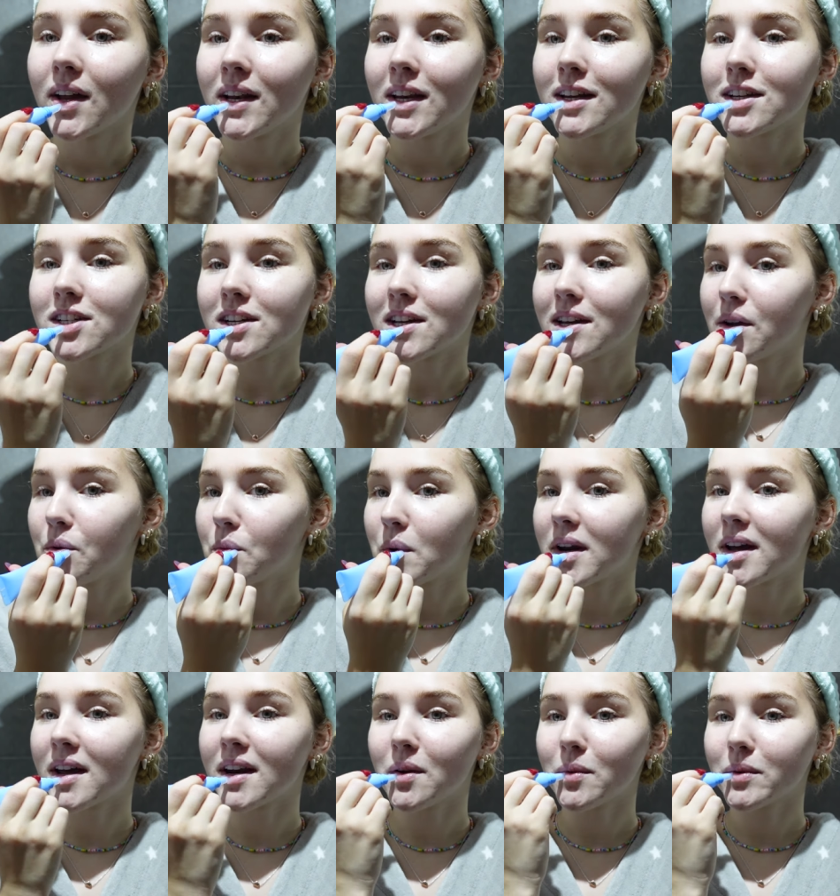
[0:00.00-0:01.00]
Literally,
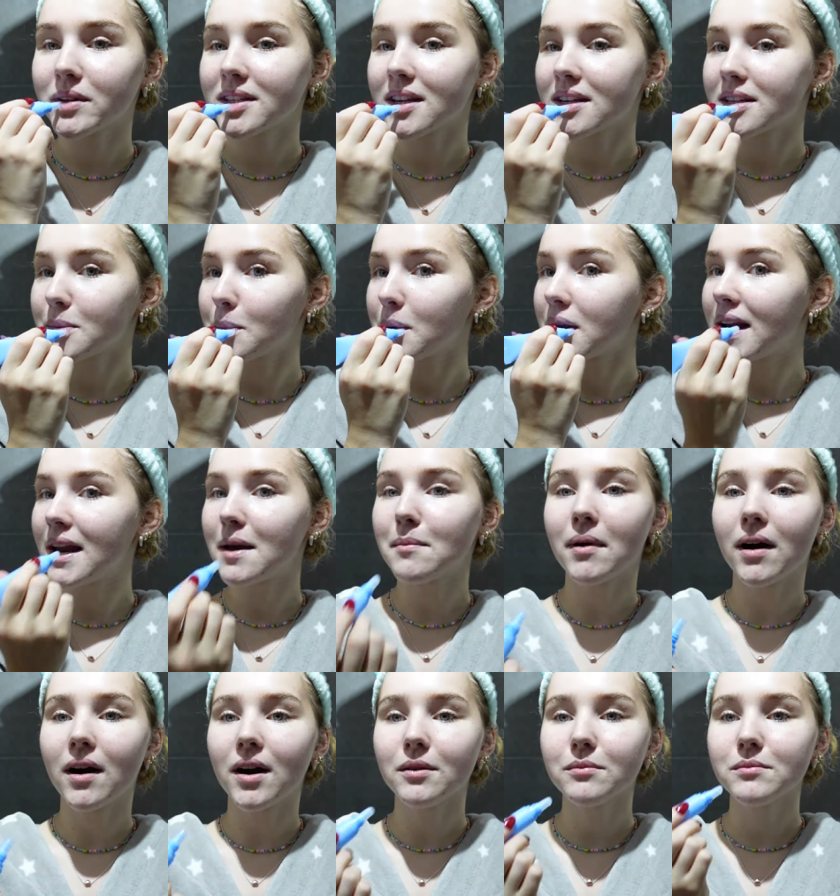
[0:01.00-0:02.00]
when anyone sends me lip
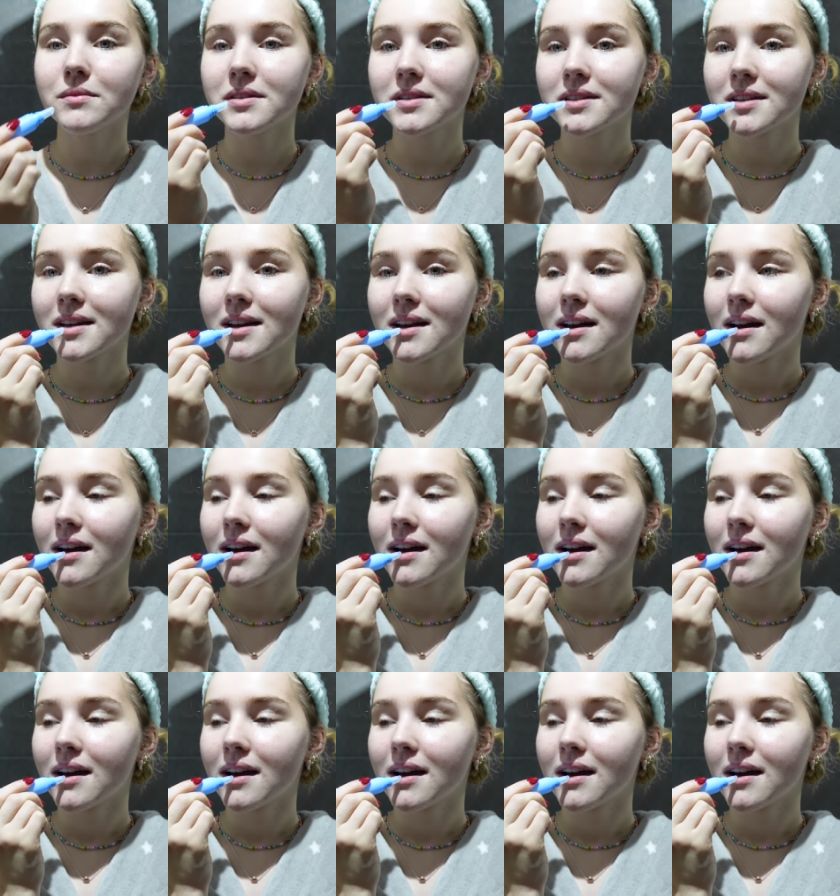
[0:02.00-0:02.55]
balms,